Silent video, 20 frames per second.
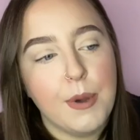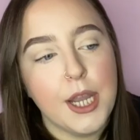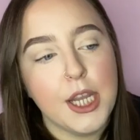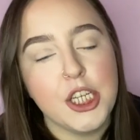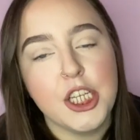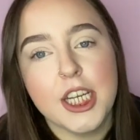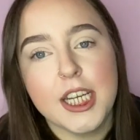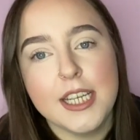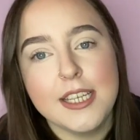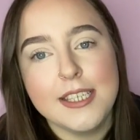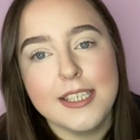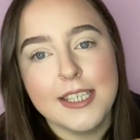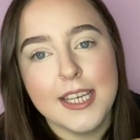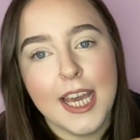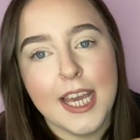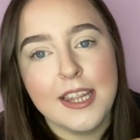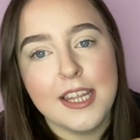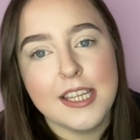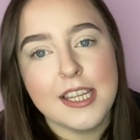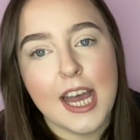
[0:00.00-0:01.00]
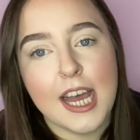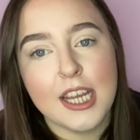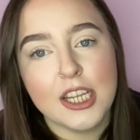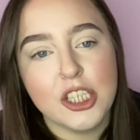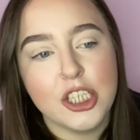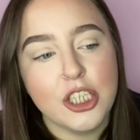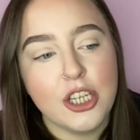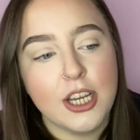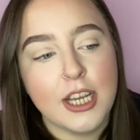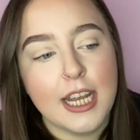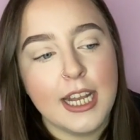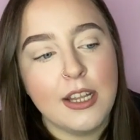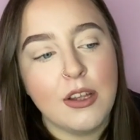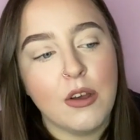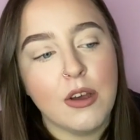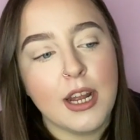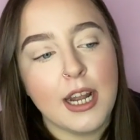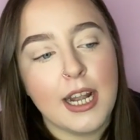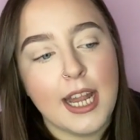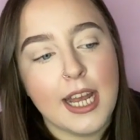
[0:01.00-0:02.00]
as you can see, there's actually like a
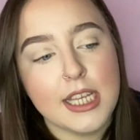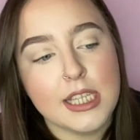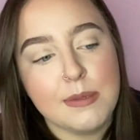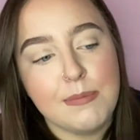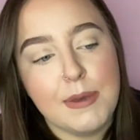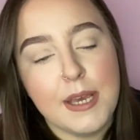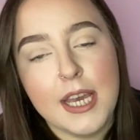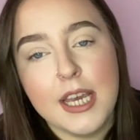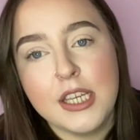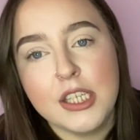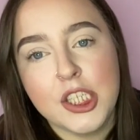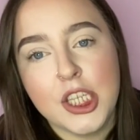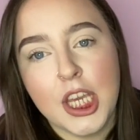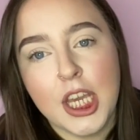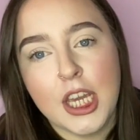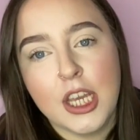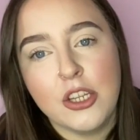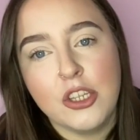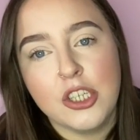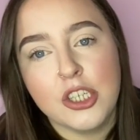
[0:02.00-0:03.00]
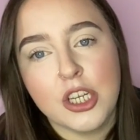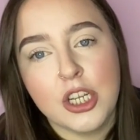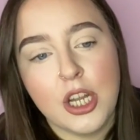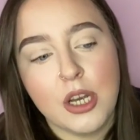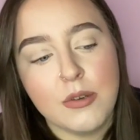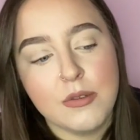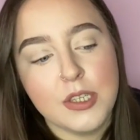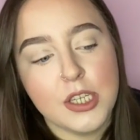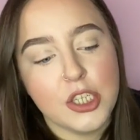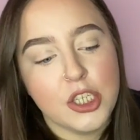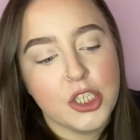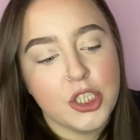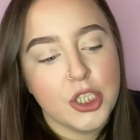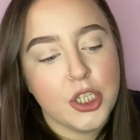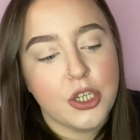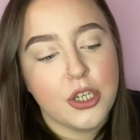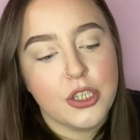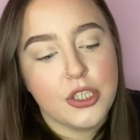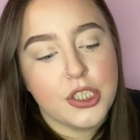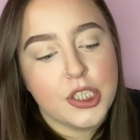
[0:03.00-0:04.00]
little clasp here, so you can just close it
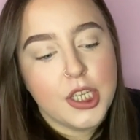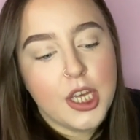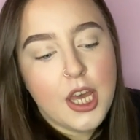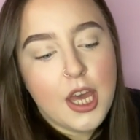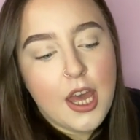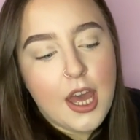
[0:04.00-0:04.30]
shut.